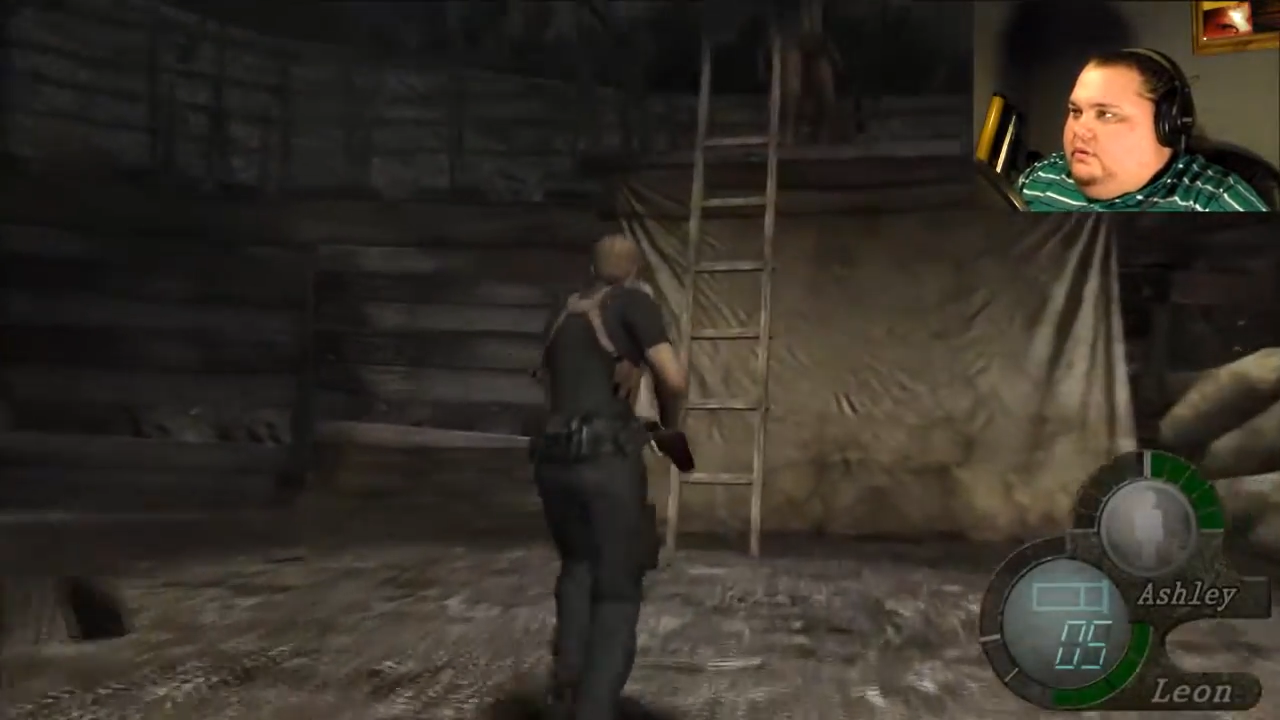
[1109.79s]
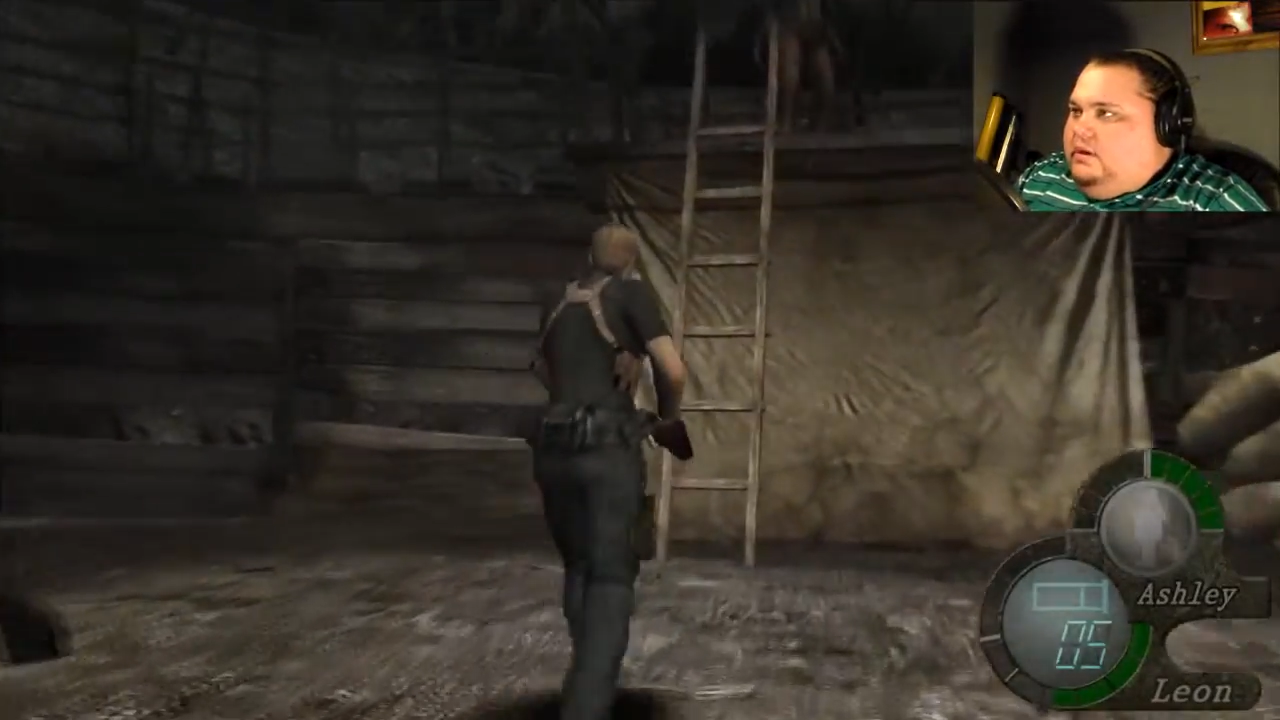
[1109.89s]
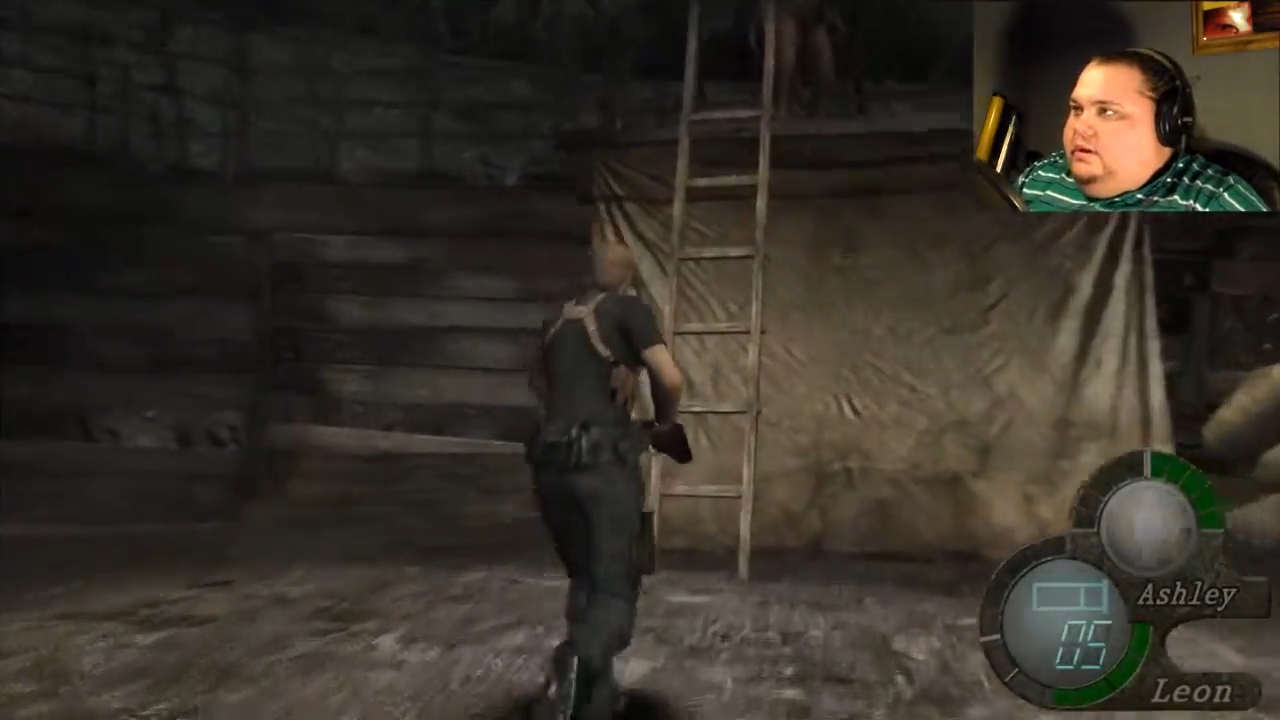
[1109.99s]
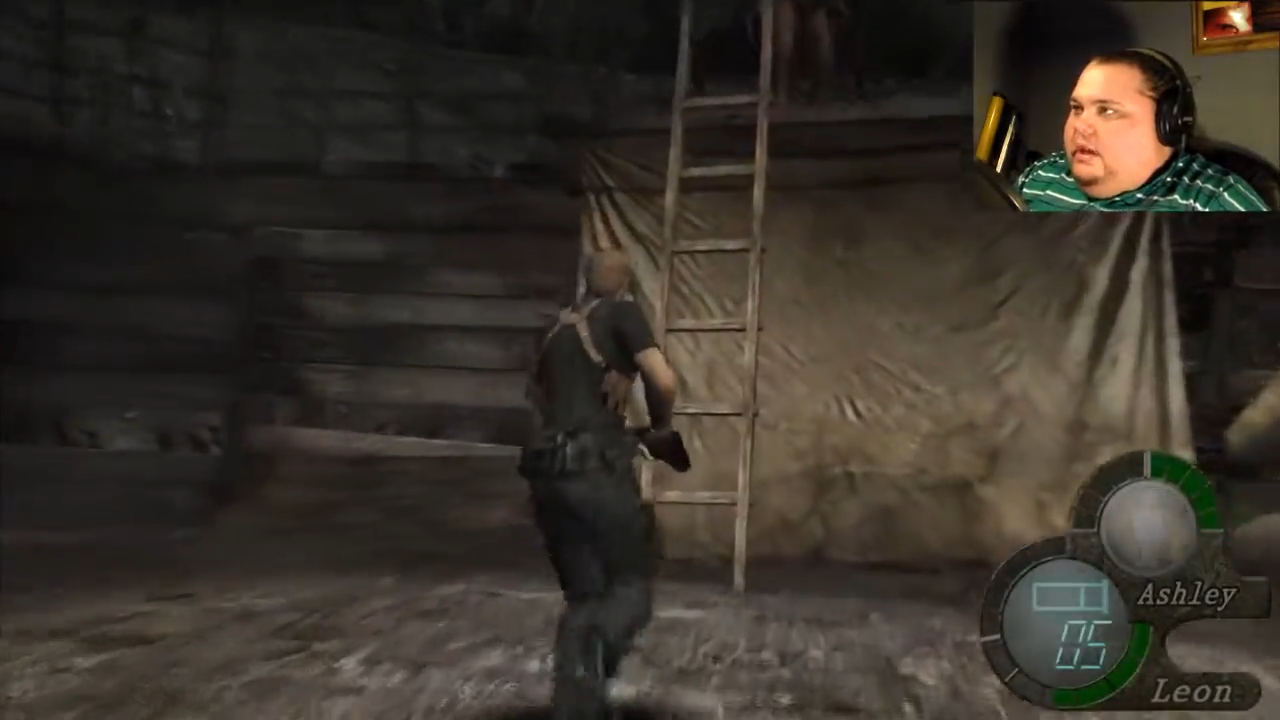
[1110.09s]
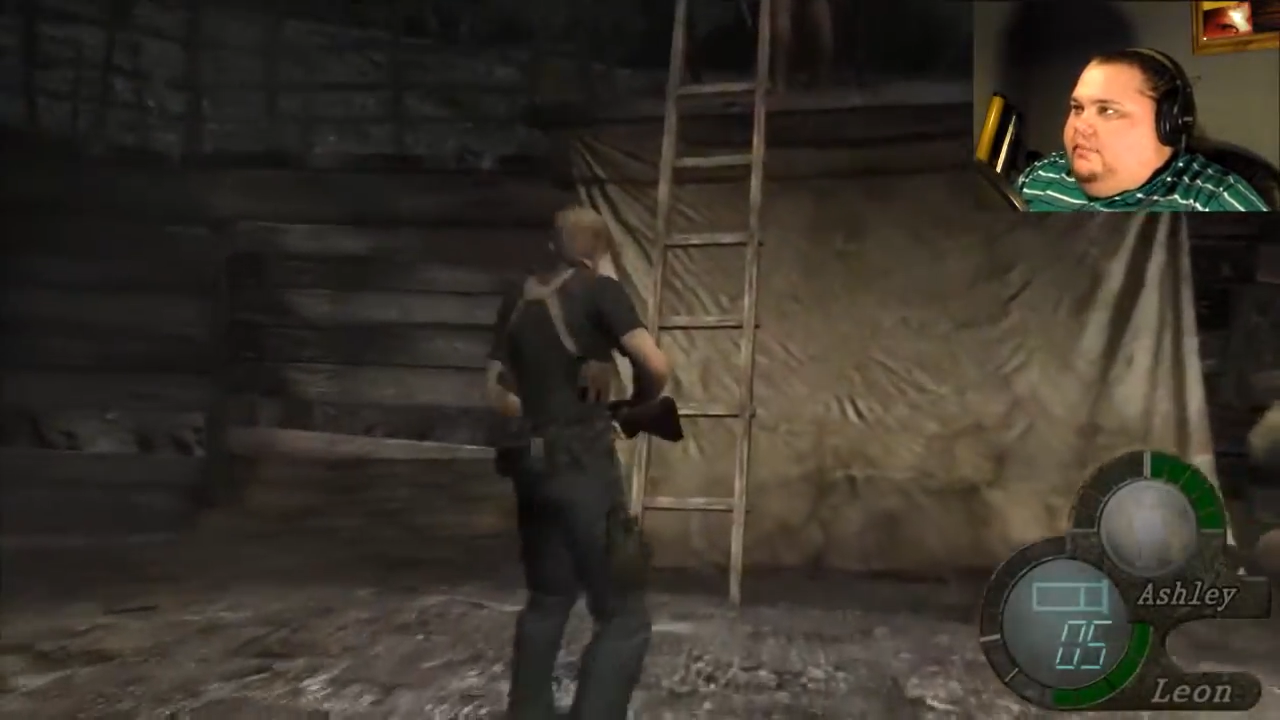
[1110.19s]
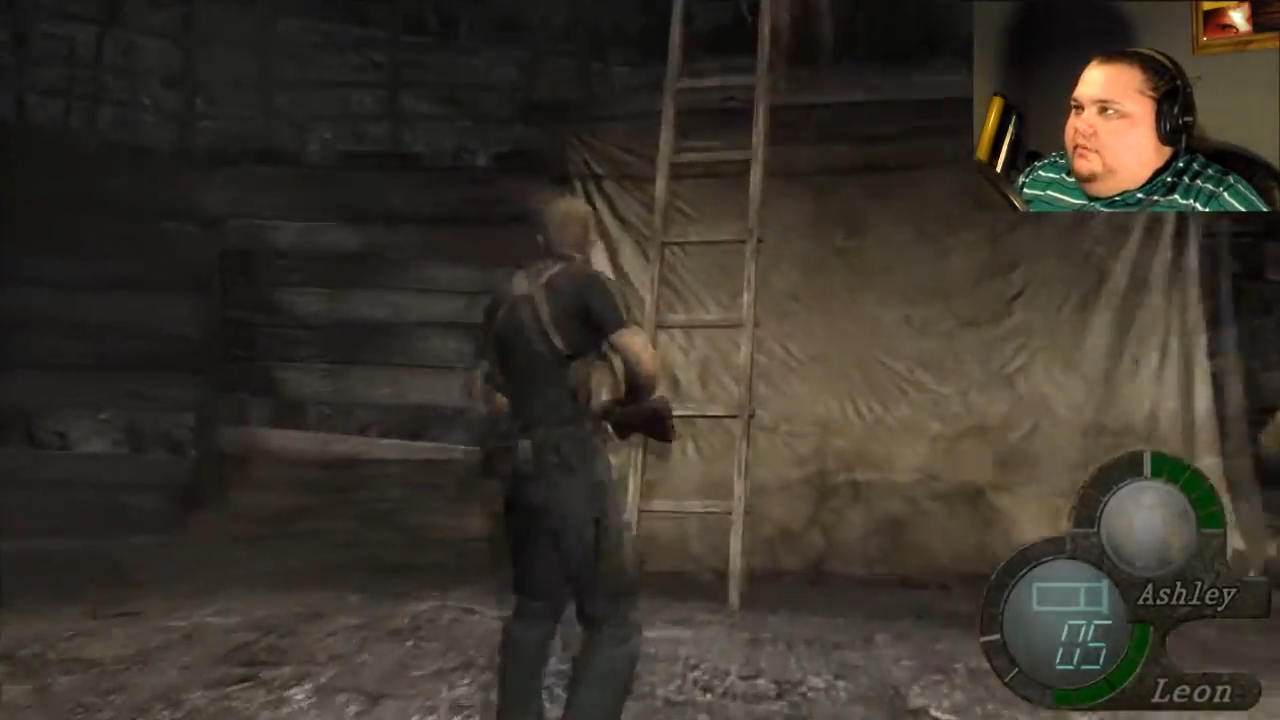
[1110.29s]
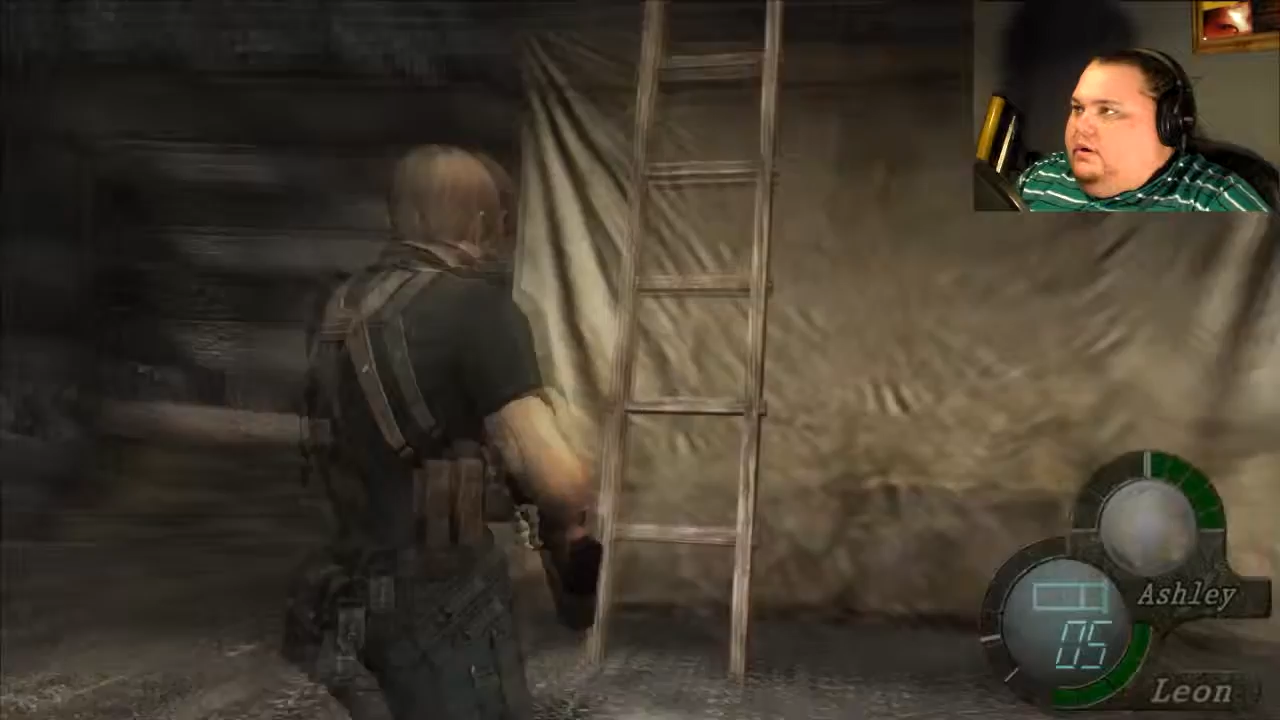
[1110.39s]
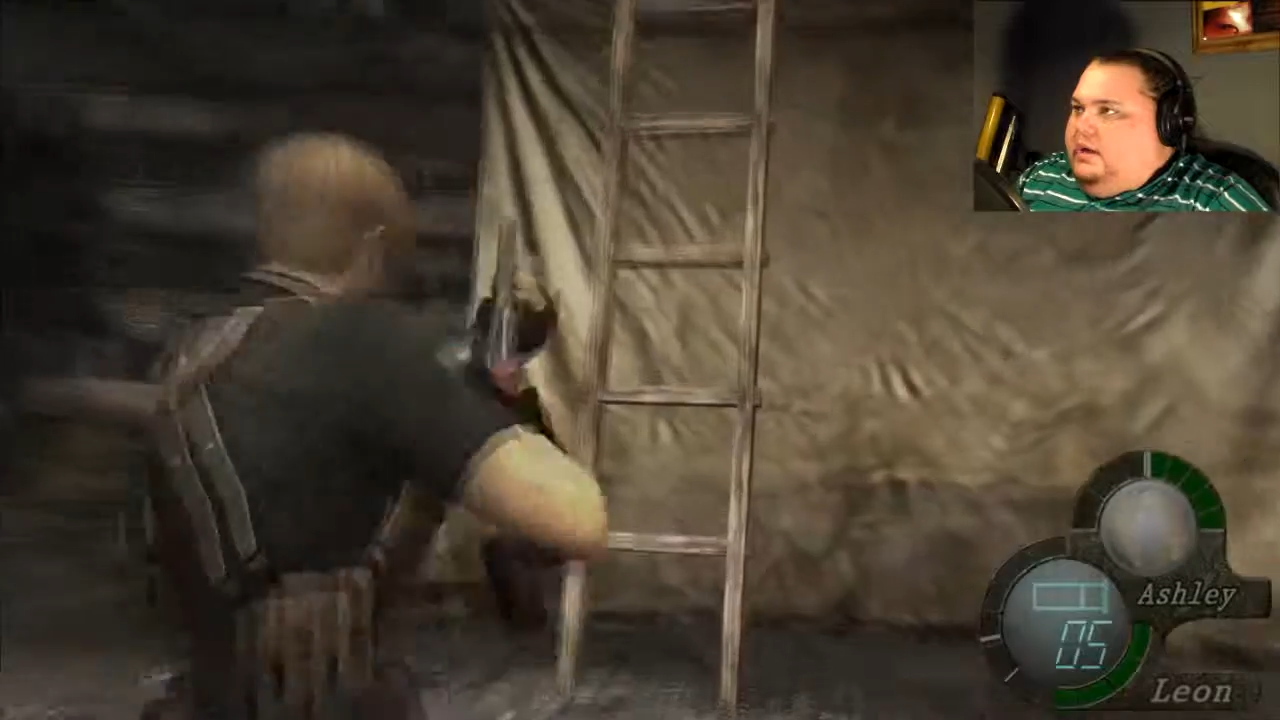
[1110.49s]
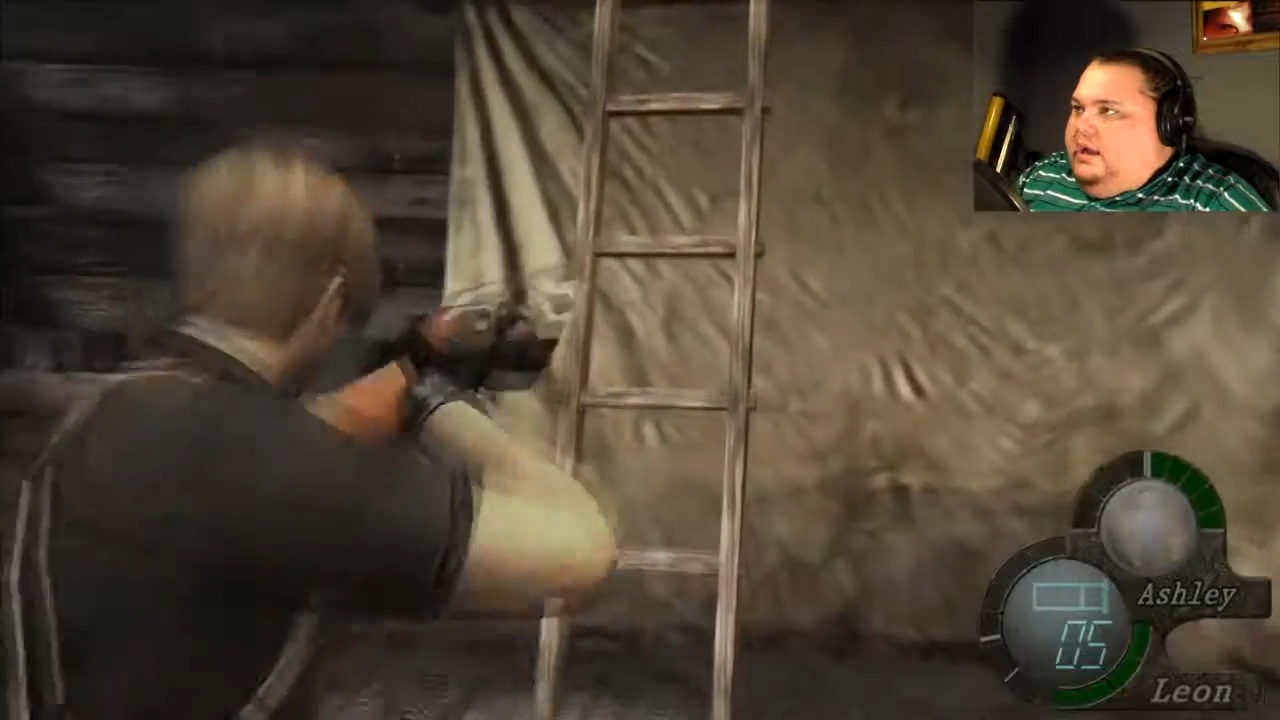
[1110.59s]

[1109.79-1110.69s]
Yep, one guy.